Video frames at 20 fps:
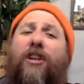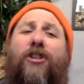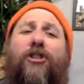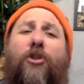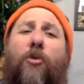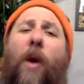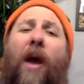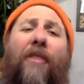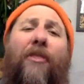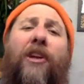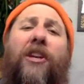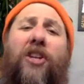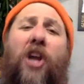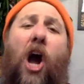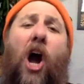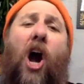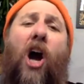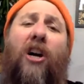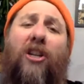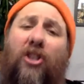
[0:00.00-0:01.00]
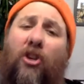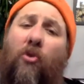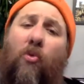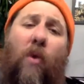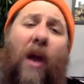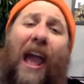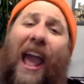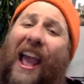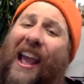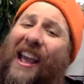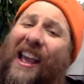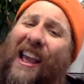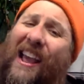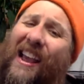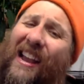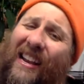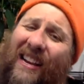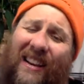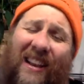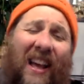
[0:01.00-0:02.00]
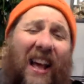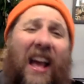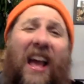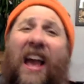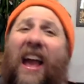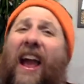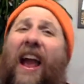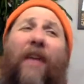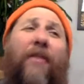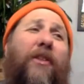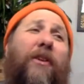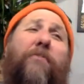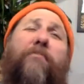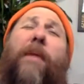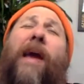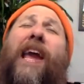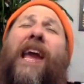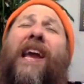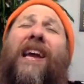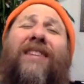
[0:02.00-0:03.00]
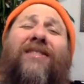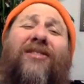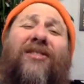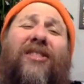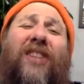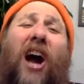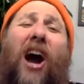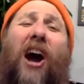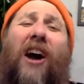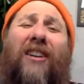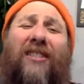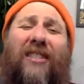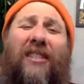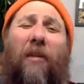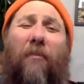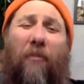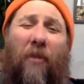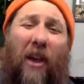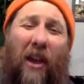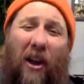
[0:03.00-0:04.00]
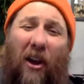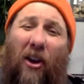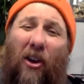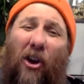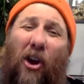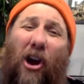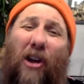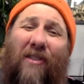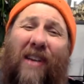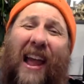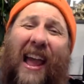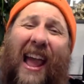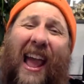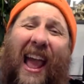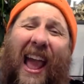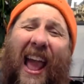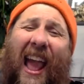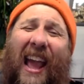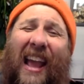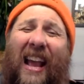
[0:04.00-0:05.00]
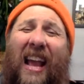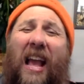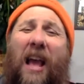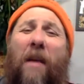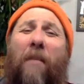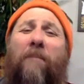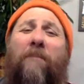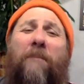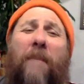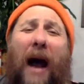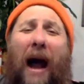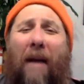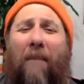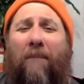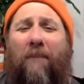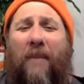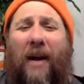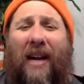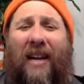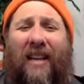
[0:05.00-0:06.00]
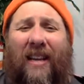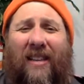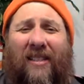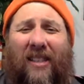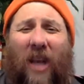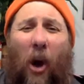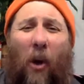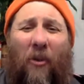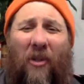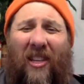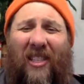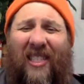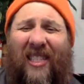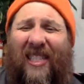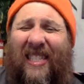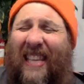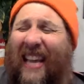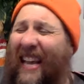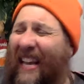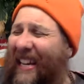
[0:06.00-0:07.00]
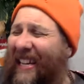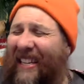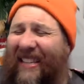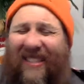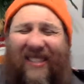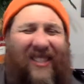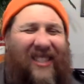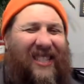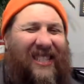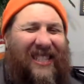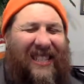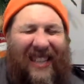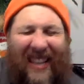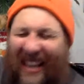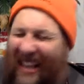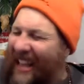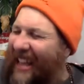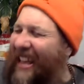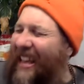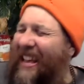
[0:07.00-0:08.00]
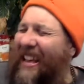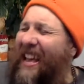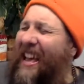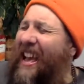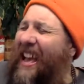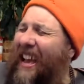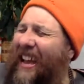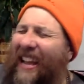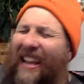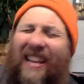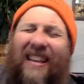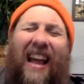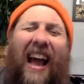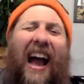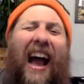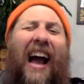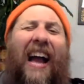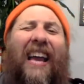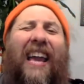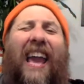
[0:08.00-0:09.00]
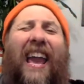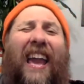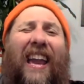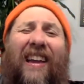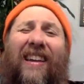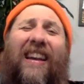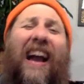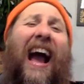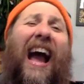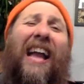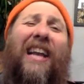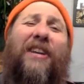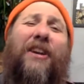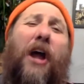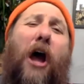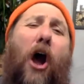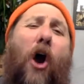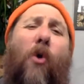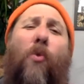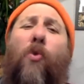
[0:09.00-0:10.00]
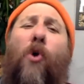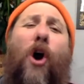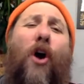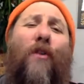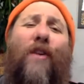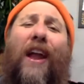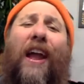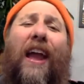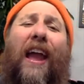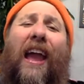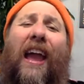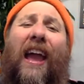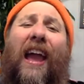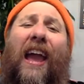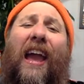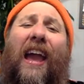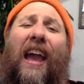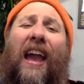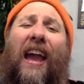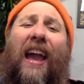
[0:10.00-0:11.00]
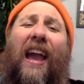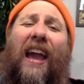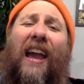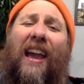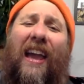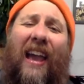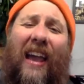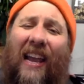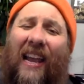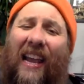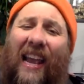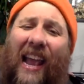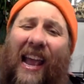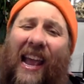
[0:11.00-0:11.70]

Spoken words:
So when the dog's away and the band starts up their hurry, my money's on the 6, and I ain't got no worry.